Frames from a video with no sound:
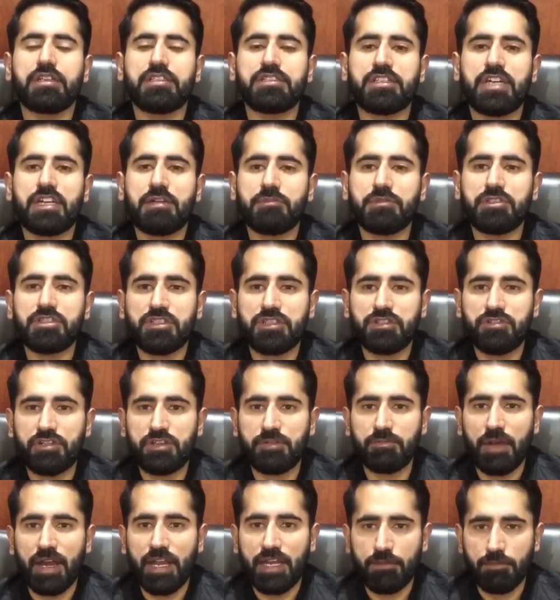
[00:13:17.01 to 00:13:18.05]
state machinery
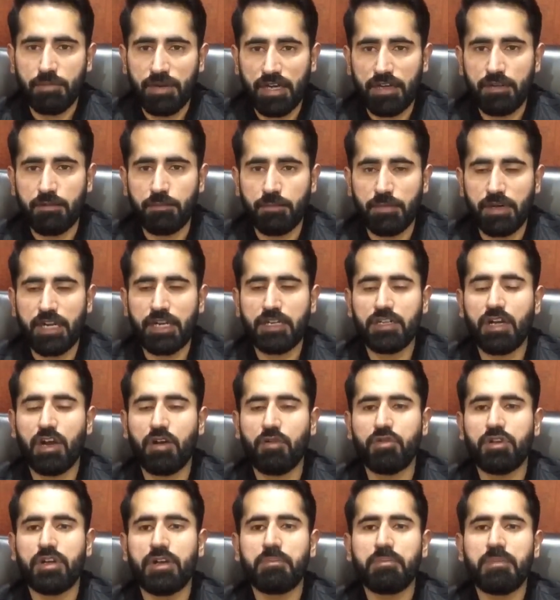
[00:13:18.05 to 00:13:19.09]
might break
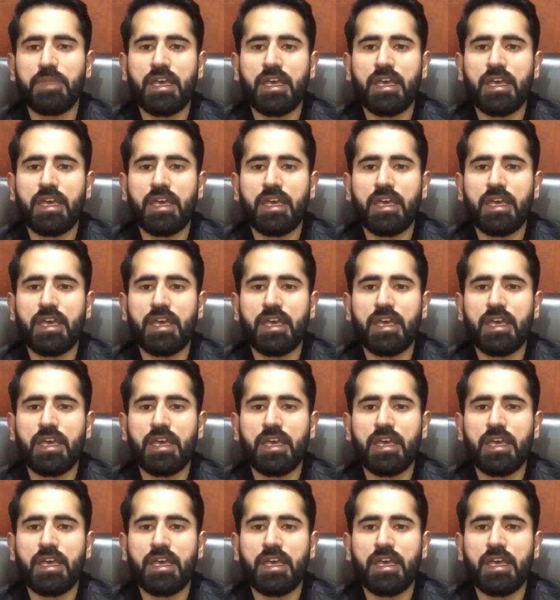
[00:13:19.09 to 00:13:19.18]
down,